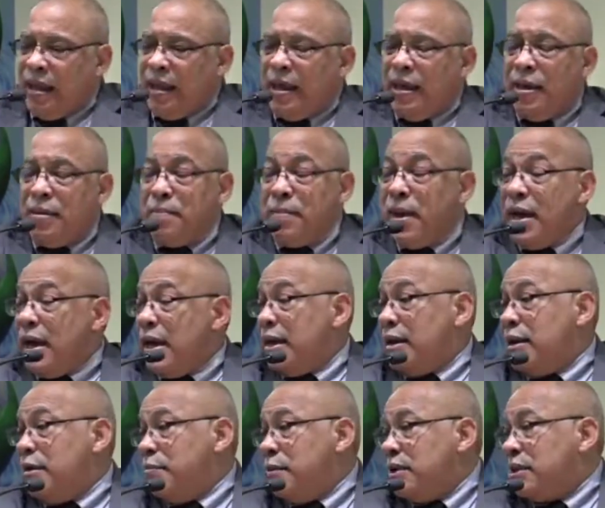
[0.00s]
Amen.
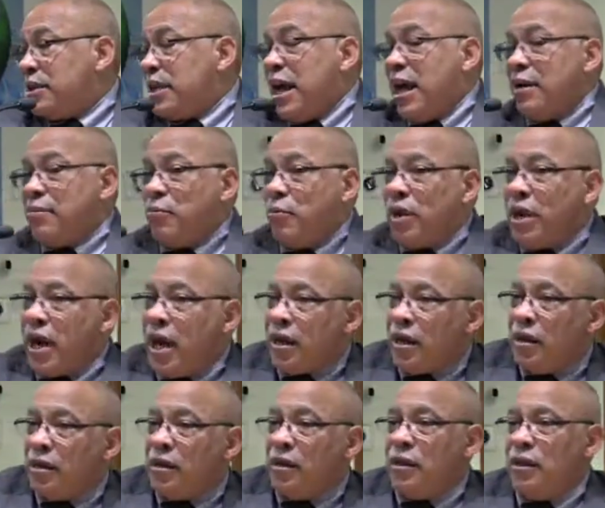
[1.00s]
Let me stop. We got
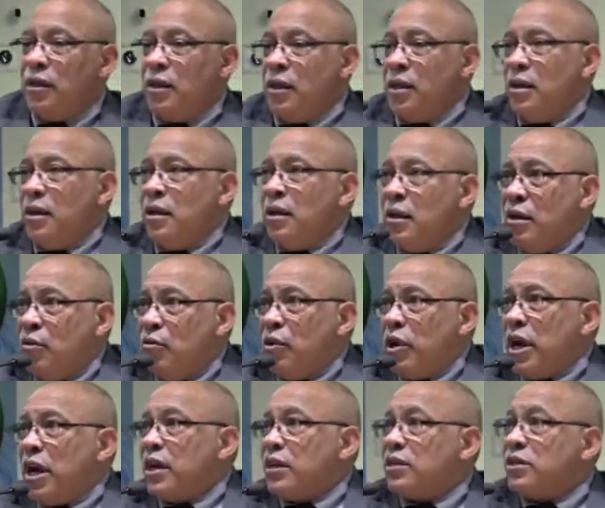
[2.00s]
a we
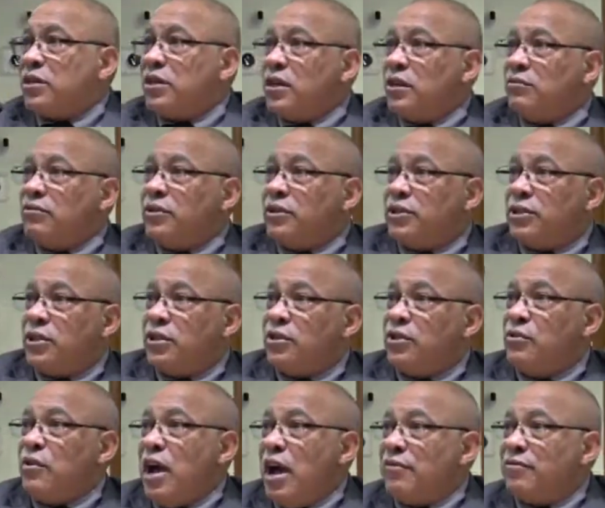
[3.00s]
got a service to
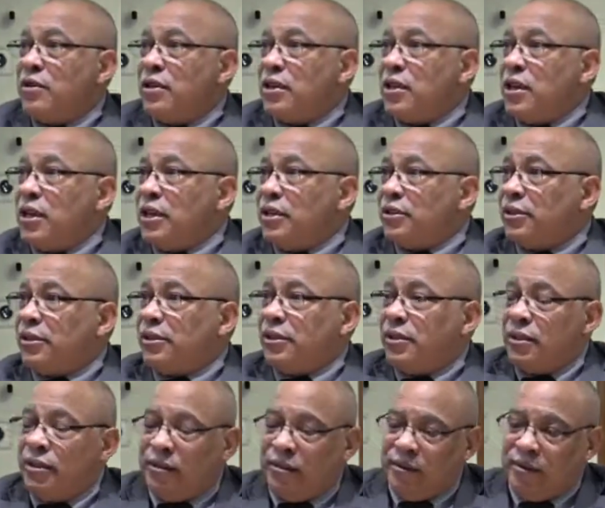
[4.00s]
do after this.
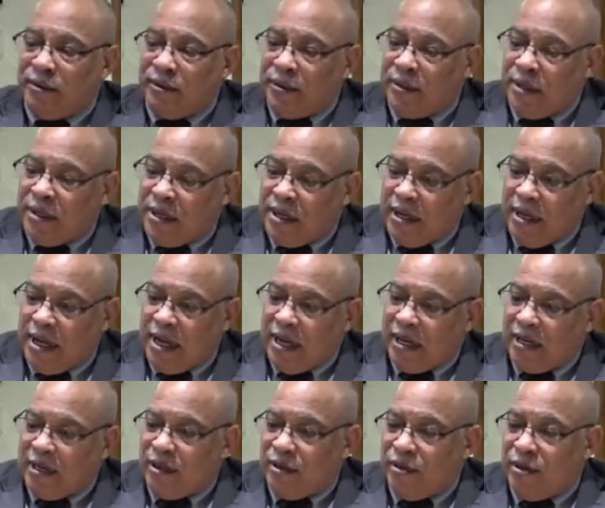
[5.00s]

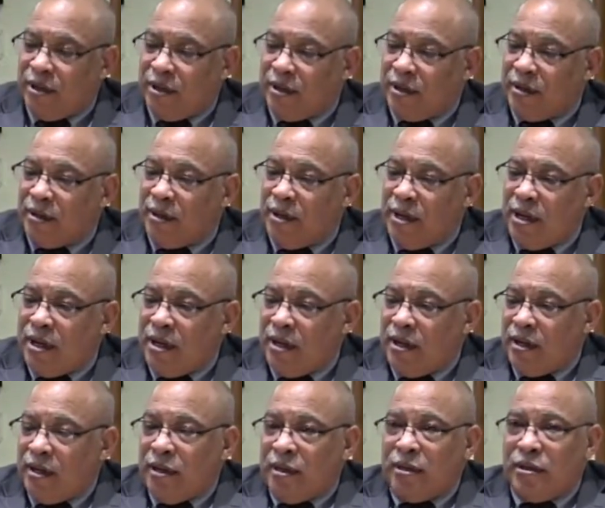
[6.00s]
Hallelujah.
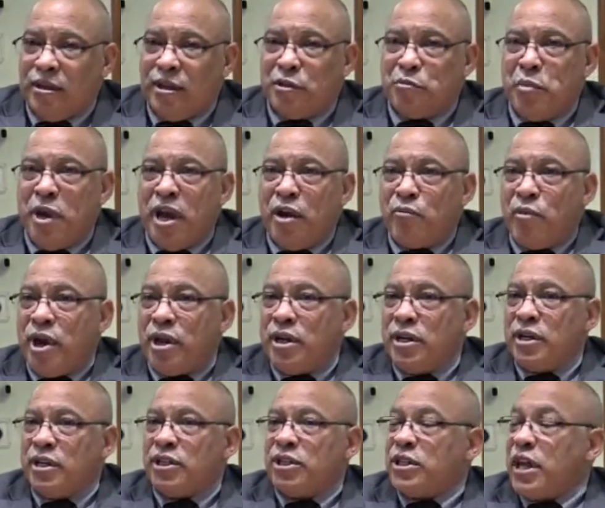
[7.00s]
This man ready
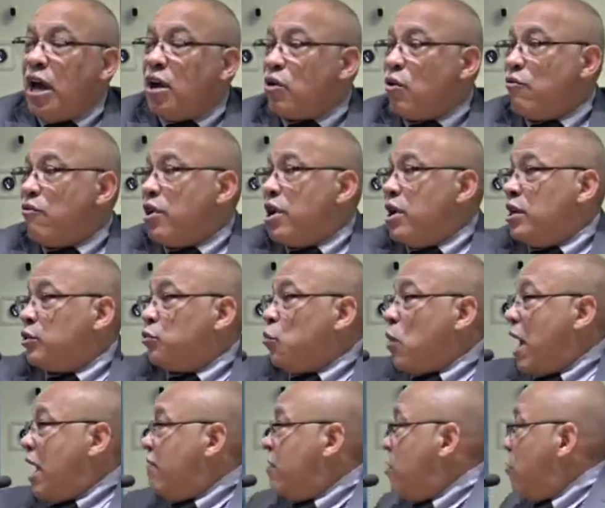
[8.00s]
to shout over his
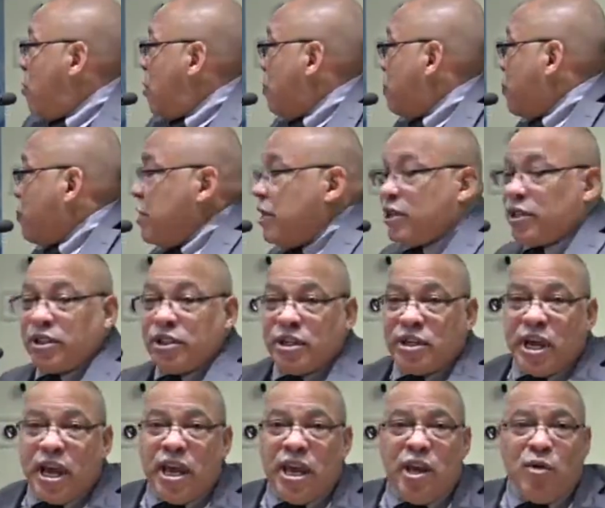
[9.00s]
wife. He want to preach
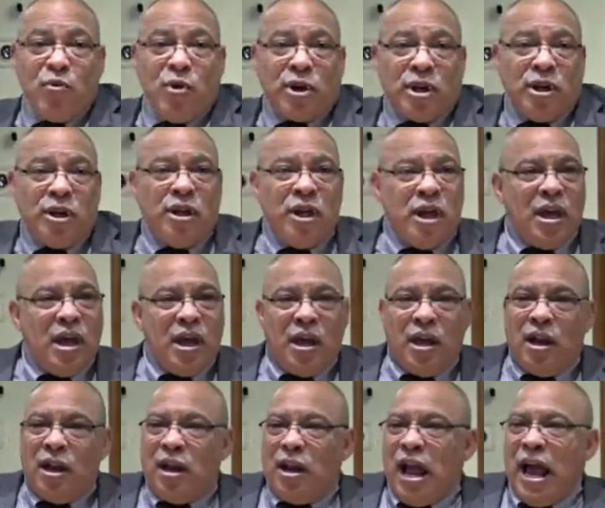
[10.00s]
today. He want to.
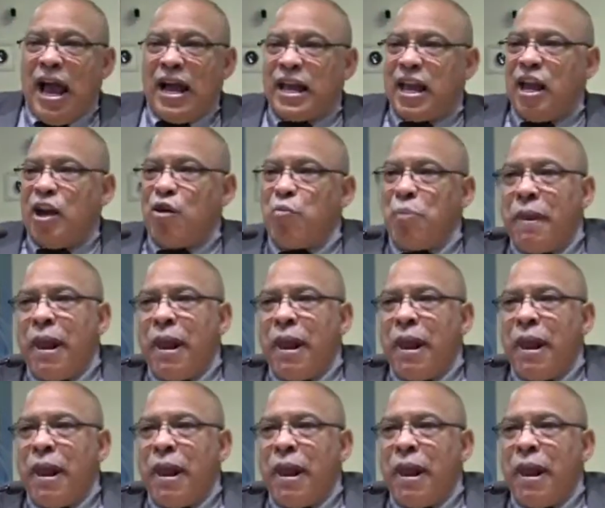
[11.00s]
I can.